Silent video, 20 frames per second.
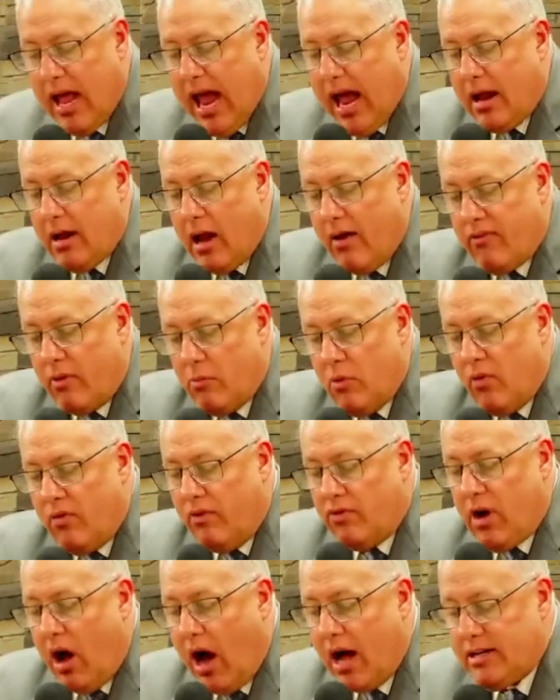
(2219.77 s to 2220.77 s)
of a move of
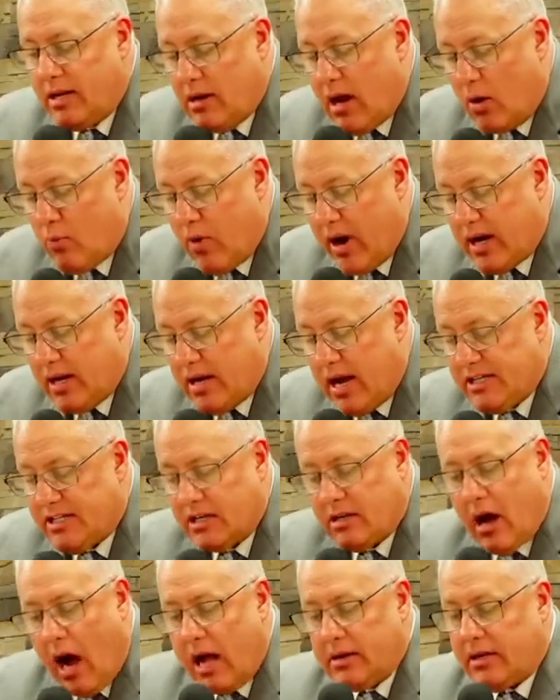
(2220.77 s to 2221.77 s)
God and not recognize that
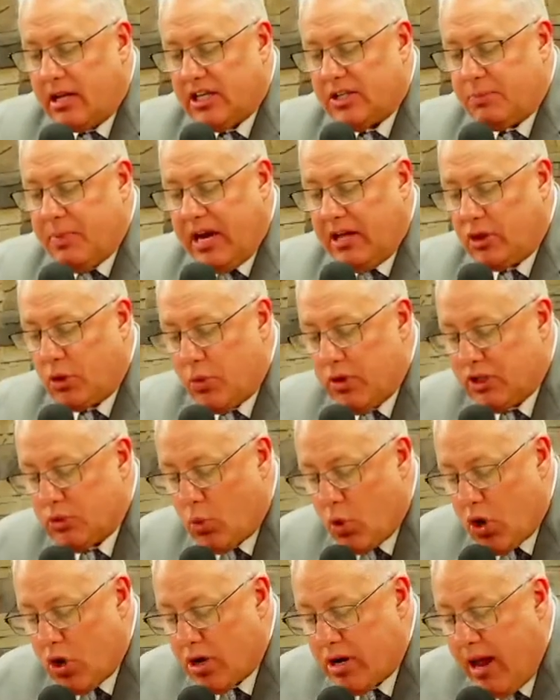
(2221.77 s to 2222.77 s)
God can speak through His
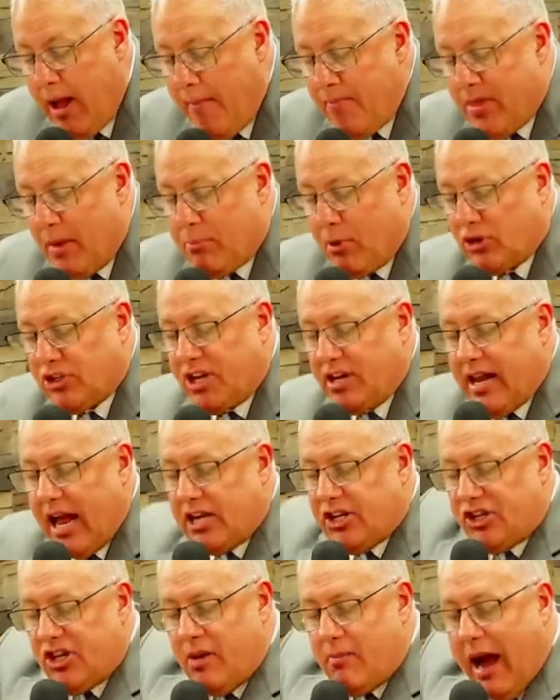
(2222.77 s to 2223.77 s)
Word. The person next
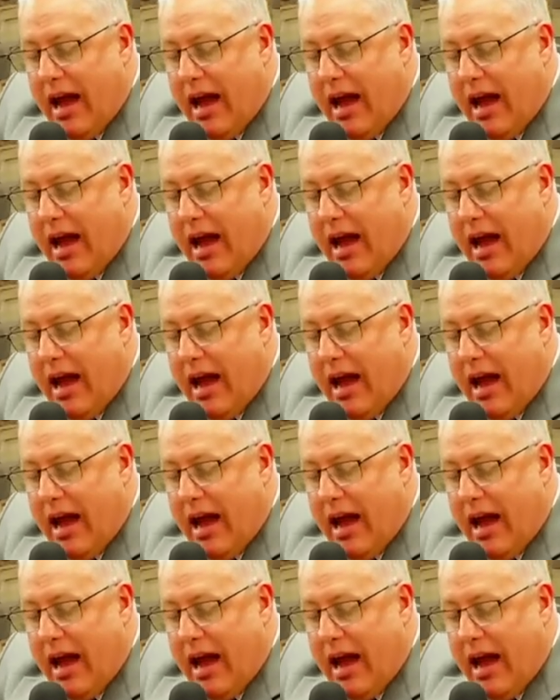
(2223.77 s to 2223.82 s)
to you might